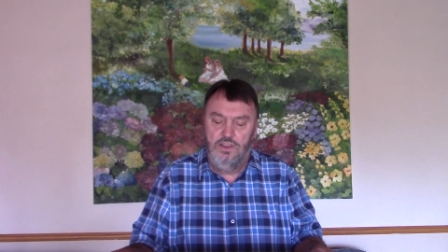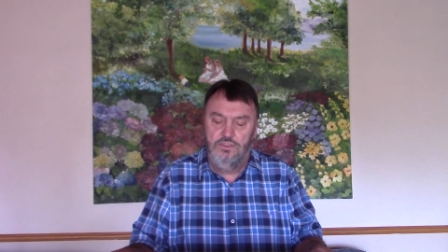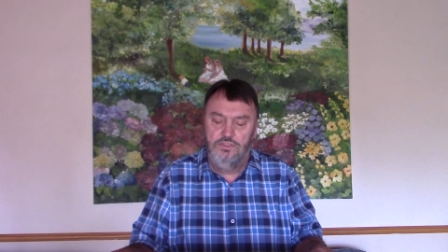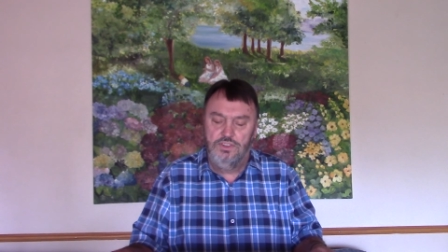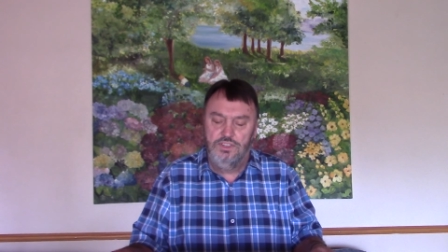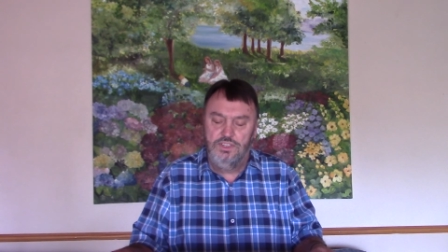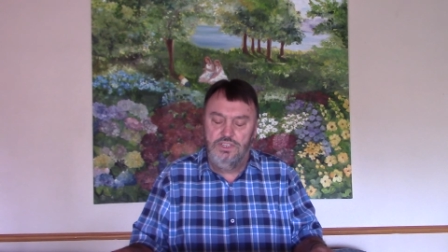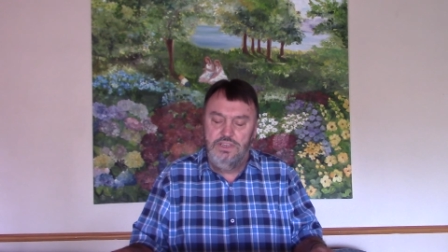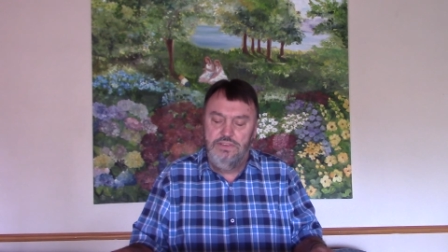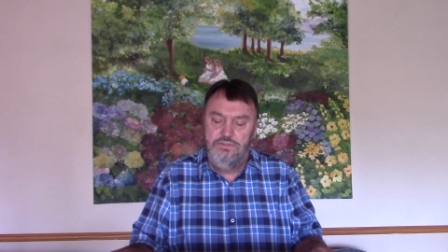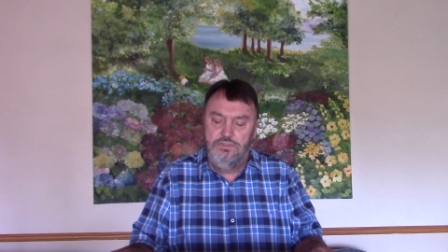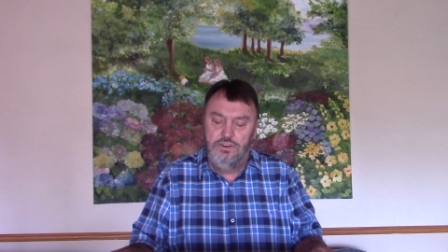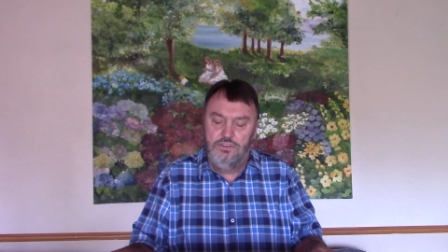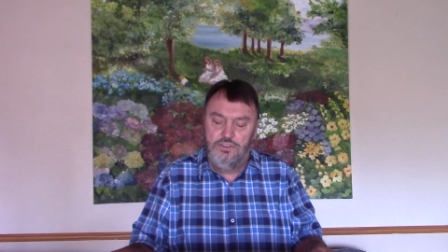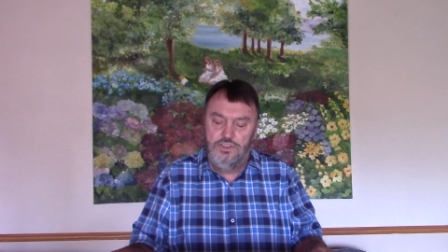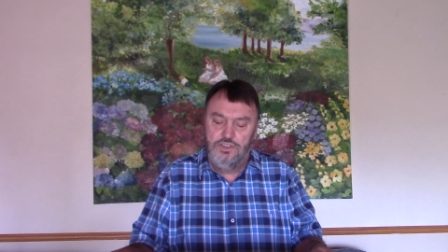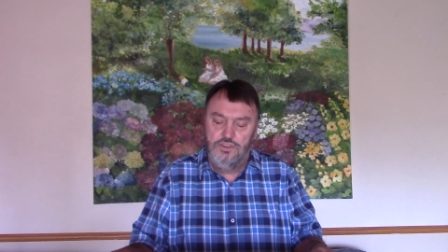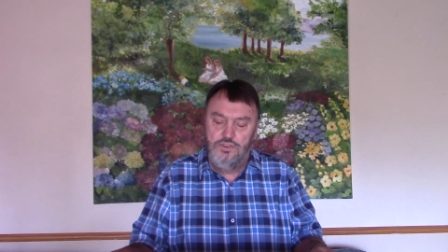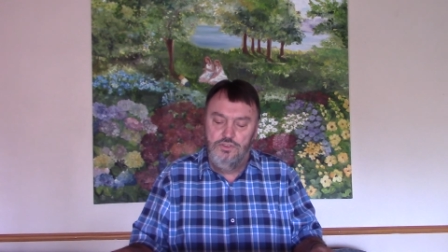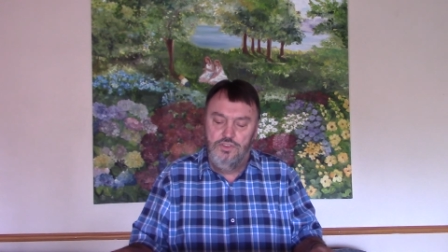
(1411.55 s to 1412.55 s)
receiver of
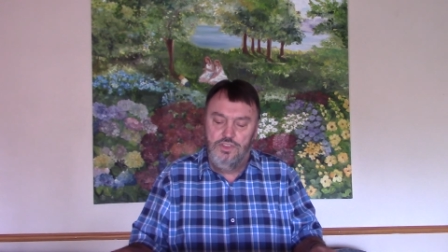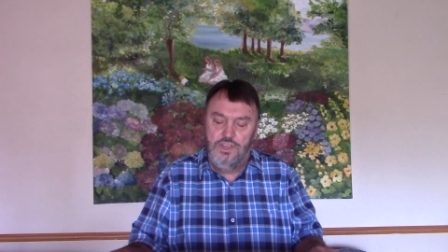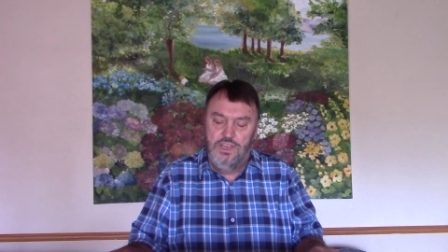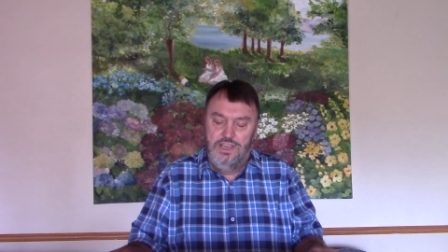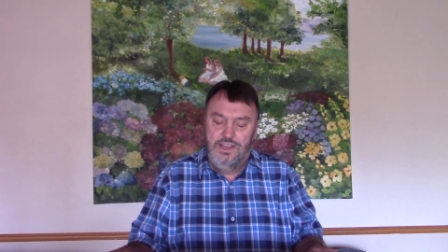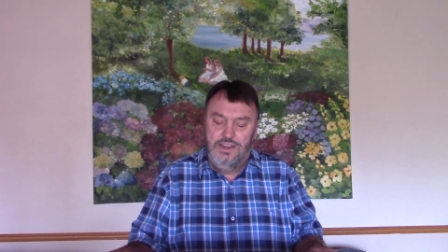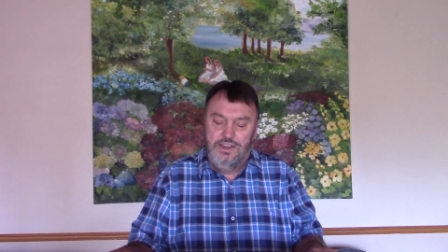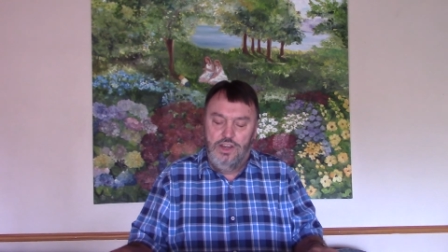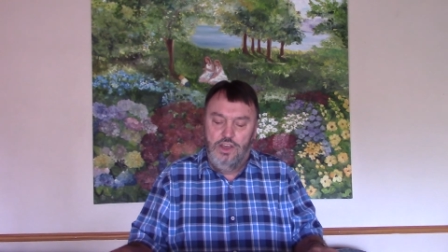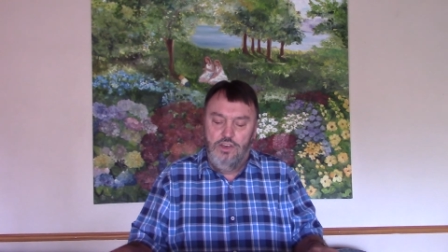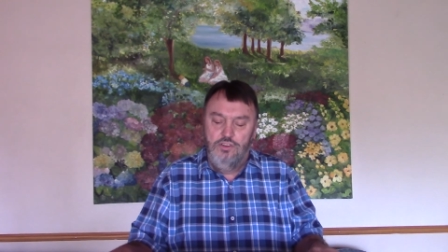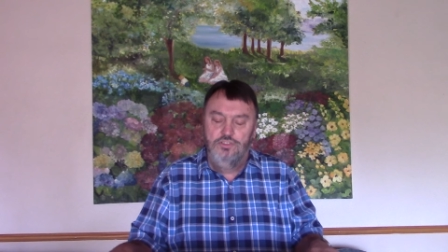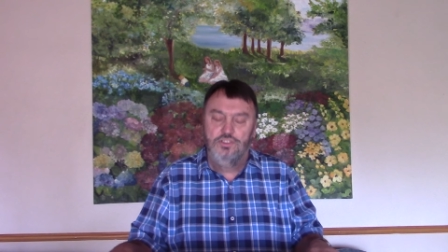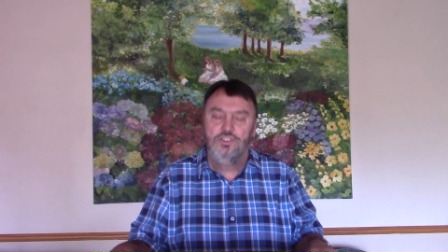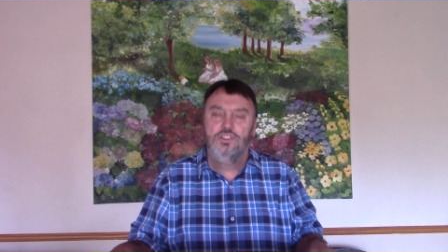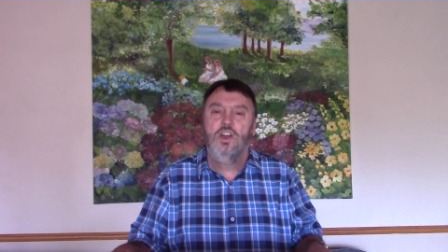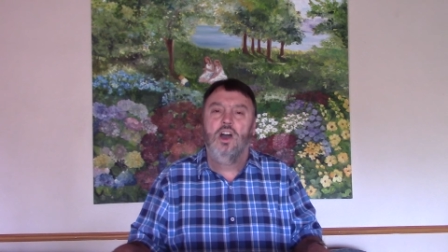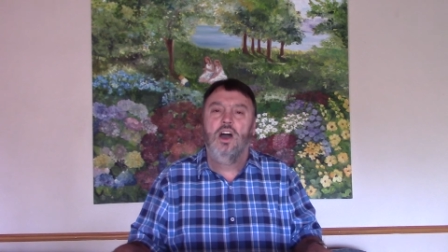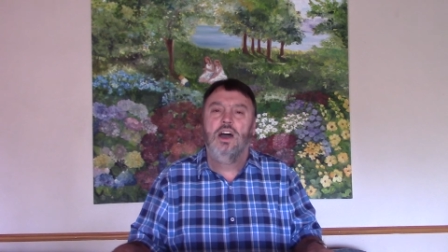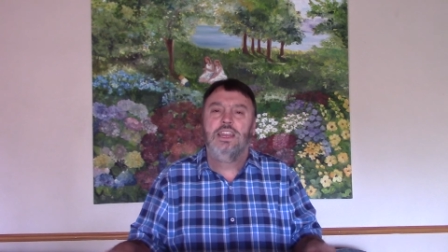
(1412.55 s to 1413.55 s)
truth knows
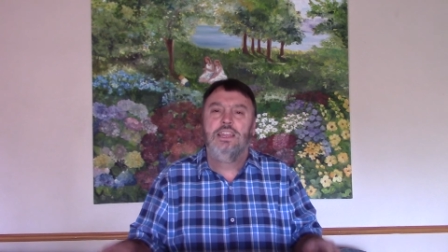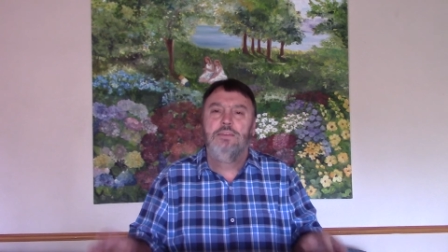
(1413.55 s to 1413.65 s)
God.